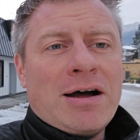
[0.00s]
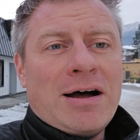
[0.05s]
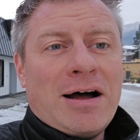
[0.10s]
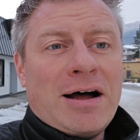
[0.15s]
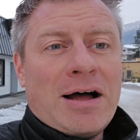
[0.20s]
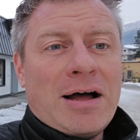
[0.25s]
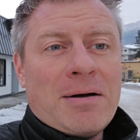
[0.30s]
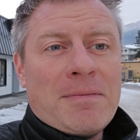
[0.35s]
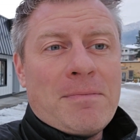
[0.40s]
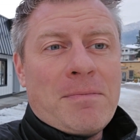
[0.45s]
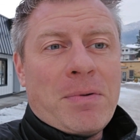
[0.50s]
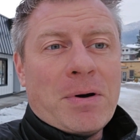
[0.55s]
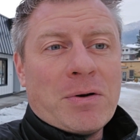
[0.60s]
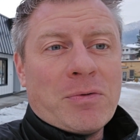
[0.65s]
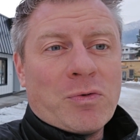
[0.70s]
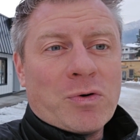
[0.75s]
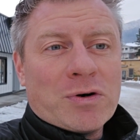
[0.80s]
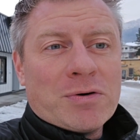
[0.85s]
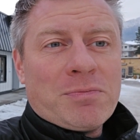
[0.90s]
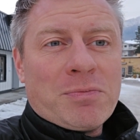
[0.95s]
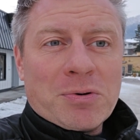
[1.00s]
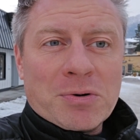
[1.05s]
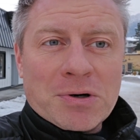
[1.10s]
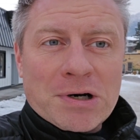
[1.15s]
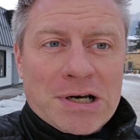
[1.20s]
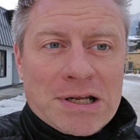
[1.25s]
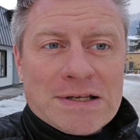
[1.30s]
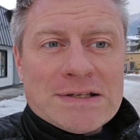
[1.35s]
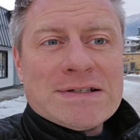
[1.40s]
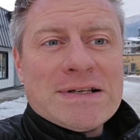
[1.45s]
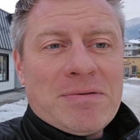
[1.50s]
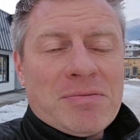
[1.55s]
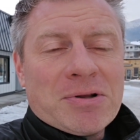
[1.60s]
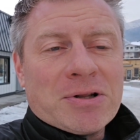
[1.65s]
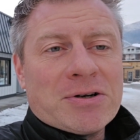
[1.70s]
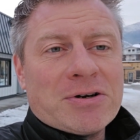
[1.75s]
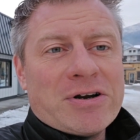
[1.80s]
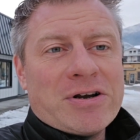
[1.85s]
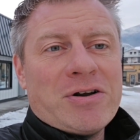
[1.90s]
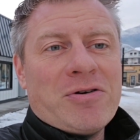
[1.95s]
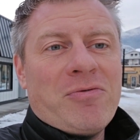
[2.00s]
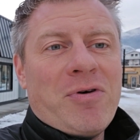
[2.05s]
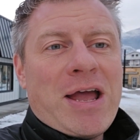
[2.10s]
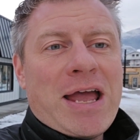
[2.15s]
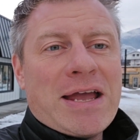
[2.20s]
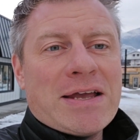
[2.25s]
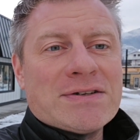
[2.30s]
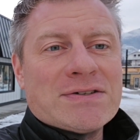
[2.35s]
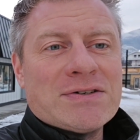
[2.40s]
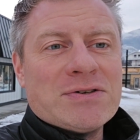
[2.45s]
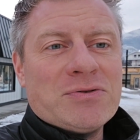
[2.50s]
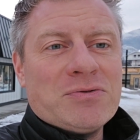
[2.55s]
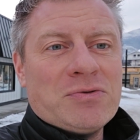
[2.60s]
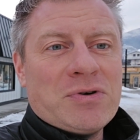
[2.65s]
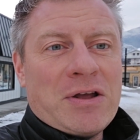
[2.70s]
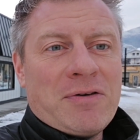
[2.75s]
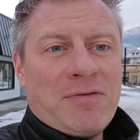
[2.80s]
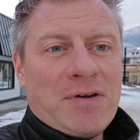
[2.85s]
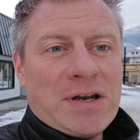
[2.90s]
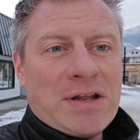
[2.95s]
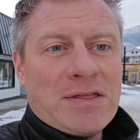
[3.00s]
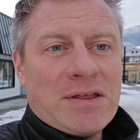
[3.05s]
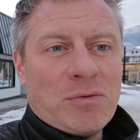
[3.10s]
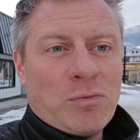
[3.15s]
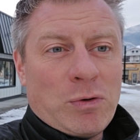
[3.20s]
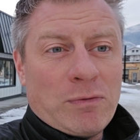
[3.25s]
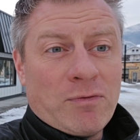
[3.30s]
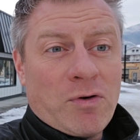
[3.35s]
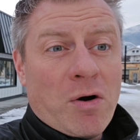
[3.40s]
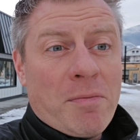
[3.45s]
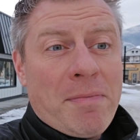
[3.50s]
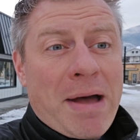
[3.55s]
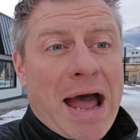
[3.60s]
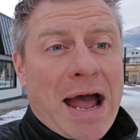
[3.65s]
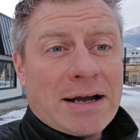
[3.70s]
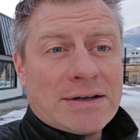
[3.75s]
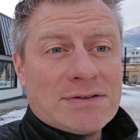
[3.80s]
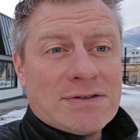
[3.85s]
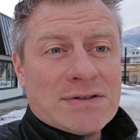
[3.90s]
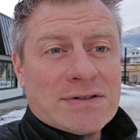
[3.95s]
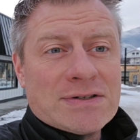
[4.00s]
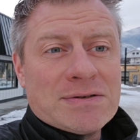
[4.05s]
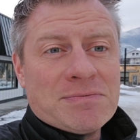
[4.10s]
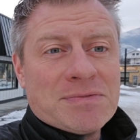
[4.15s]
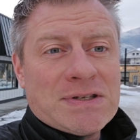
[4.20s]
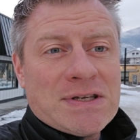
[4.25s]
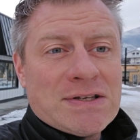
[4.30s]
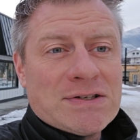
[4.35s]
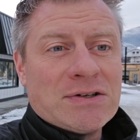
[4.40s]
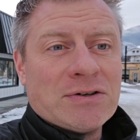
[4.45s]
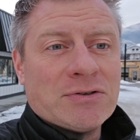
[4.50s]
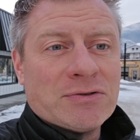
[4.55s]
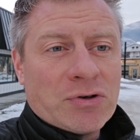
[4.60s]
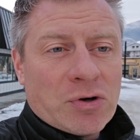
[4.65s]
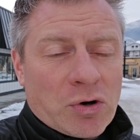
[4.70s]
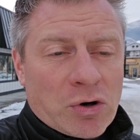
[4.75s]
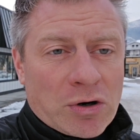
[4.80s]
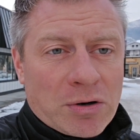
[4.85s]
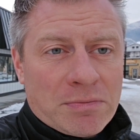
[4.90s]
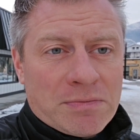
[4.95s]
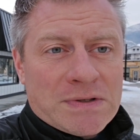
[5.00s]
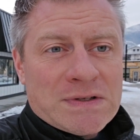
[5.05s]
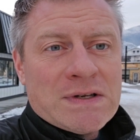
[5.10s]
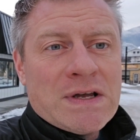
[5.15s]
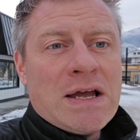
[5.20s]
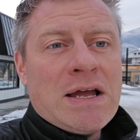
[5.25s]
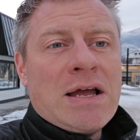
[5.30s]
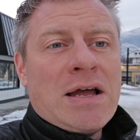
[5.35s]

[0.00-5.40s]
Um, but we're pretty similar in a way. So, if anything, we've gone back to some seasonal norms,